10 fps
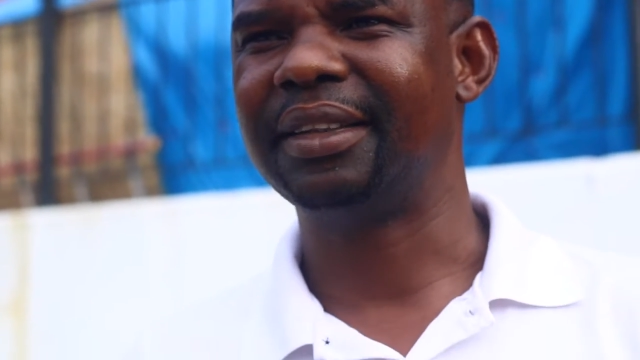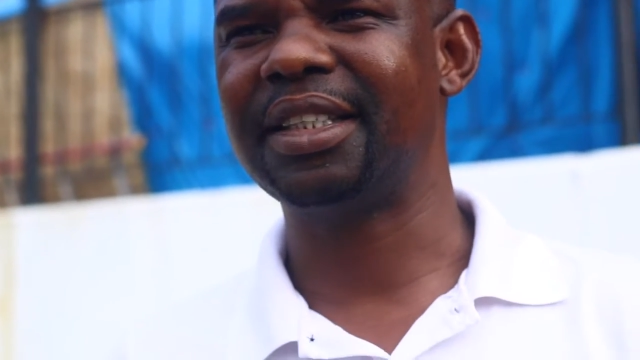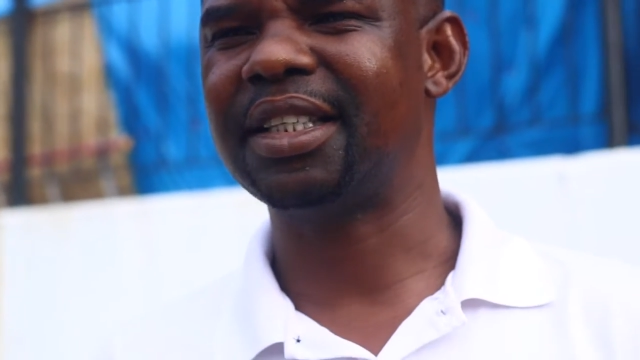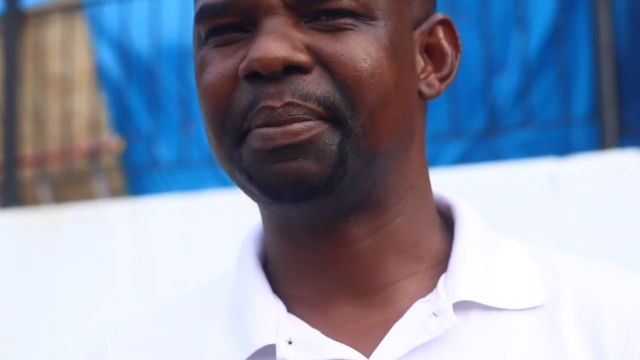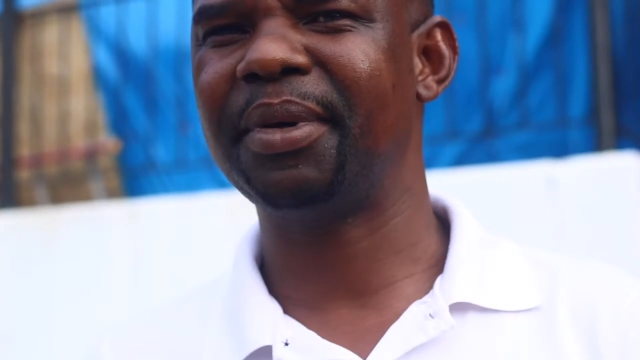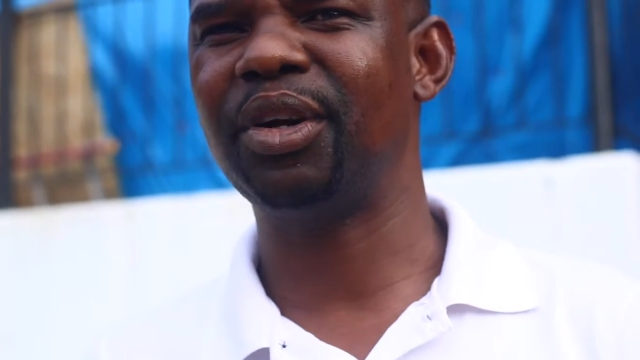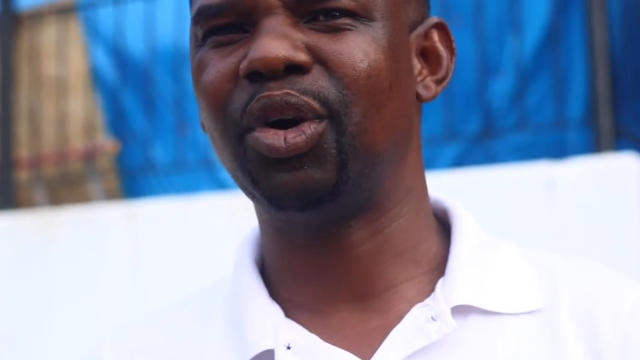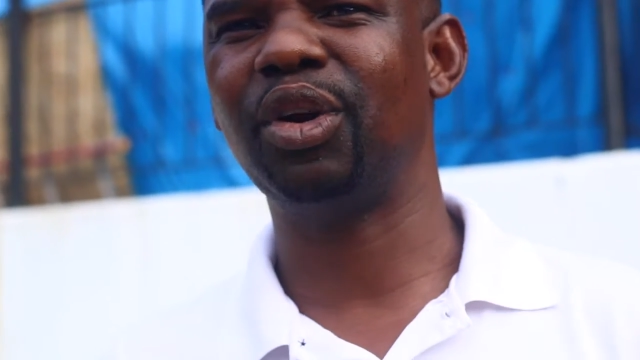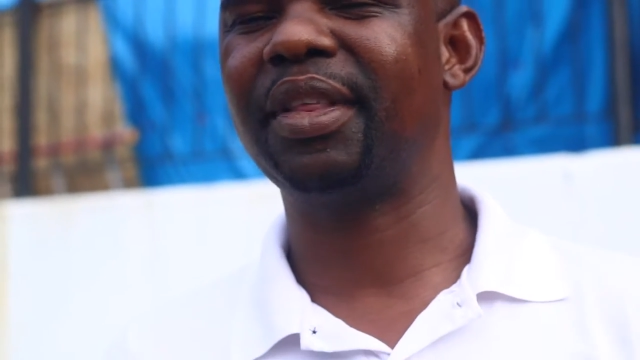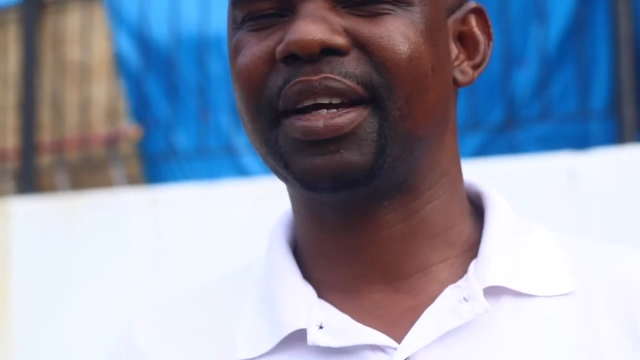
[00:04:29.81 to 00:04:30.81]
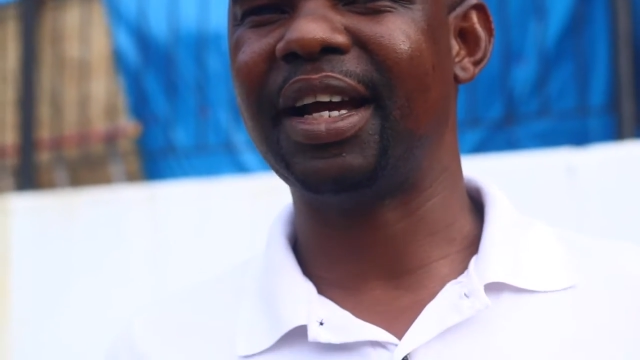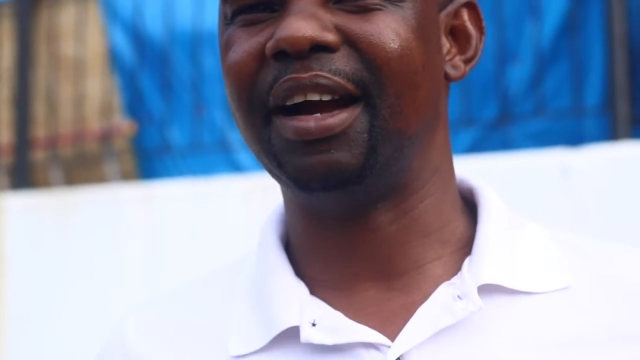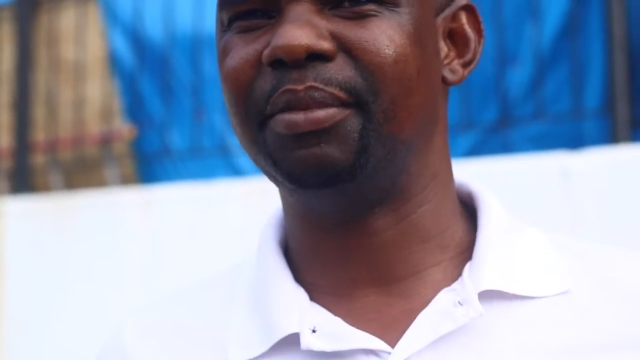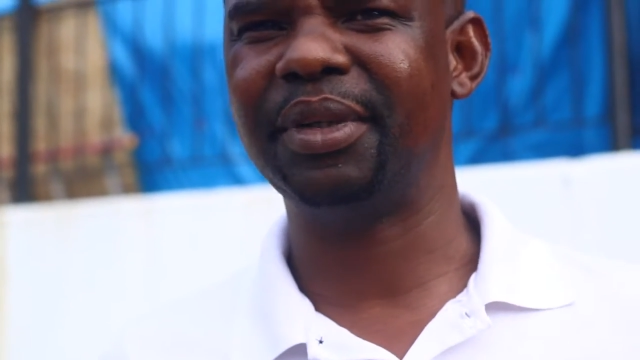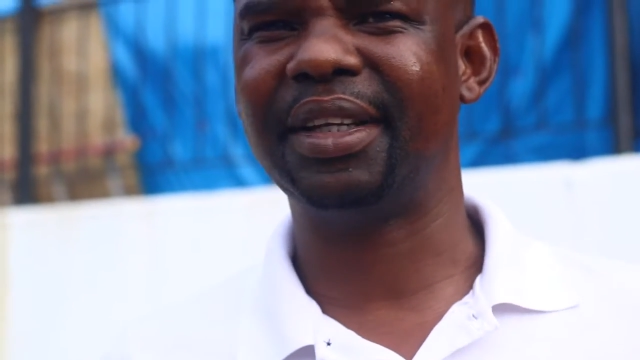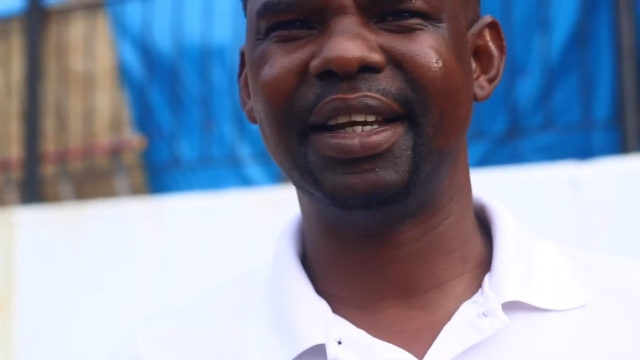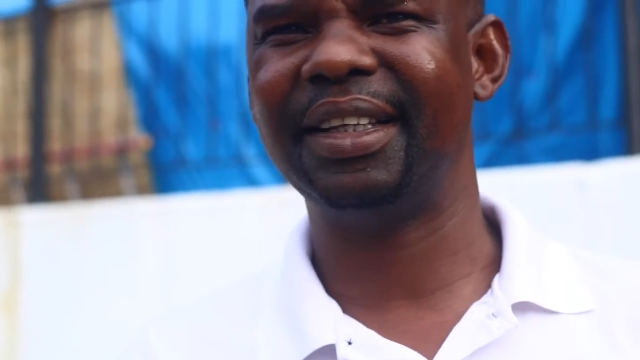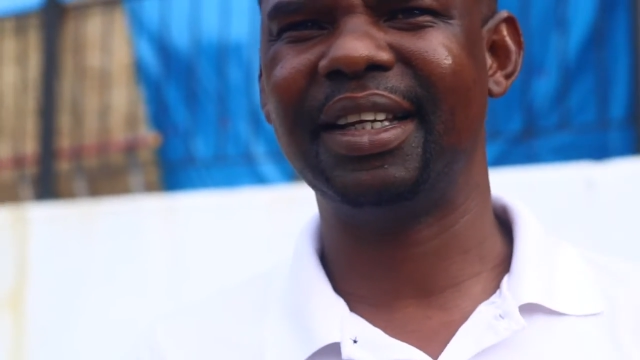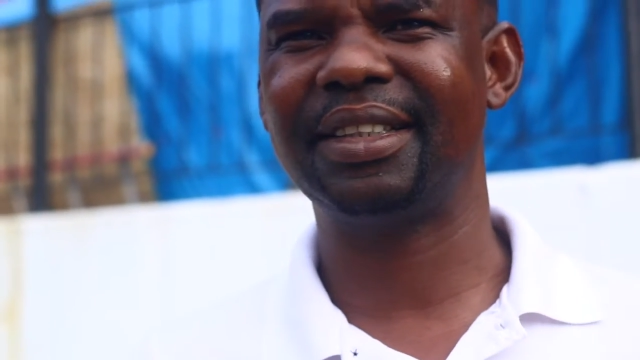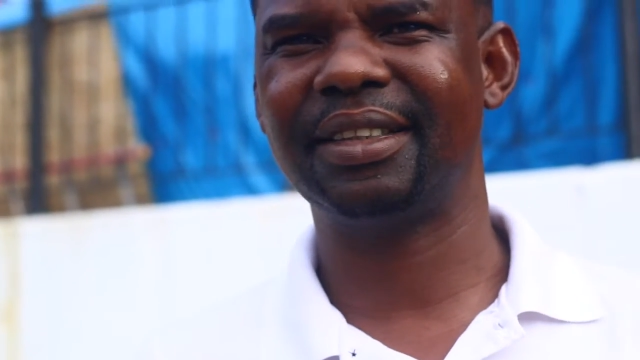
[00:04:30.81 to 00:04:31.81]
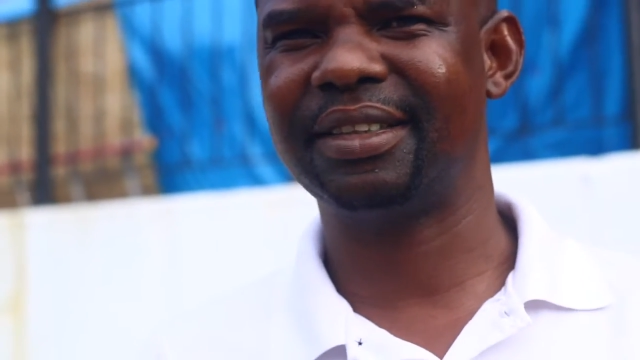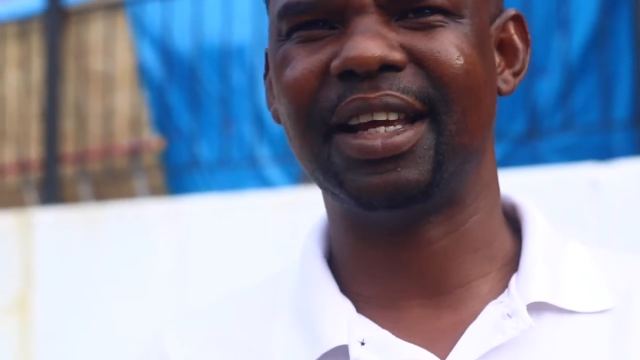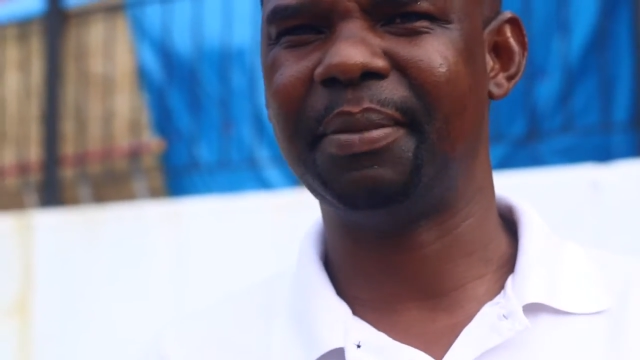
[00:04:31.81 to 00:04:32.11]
This is happening all over the camp. In Kenya, it's, it's,